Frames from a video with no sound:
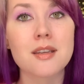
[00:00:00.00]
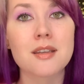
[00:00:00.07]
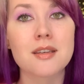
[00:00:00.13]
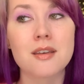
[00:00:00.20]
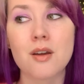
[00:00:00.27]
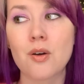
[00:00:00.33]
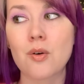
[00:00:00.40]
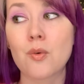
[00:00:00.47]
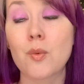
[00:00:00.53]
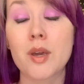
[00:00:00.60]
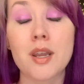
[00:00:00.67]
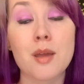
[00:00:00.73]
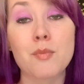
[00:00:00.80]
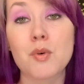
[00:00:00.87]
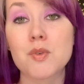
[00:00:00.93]
know when
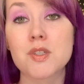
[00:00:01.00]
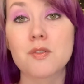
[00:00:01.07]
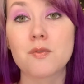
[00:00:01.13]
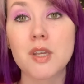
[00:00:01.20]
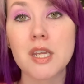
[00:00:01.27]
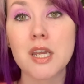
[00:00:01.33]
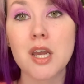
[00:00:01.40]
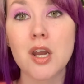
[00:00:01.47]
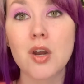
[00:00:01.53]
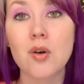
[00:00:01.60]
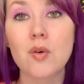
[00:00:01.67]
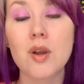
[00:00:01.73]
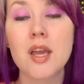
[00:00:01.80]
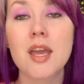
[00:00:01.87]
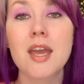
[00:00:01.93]
I post a
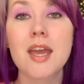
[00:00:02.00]
video.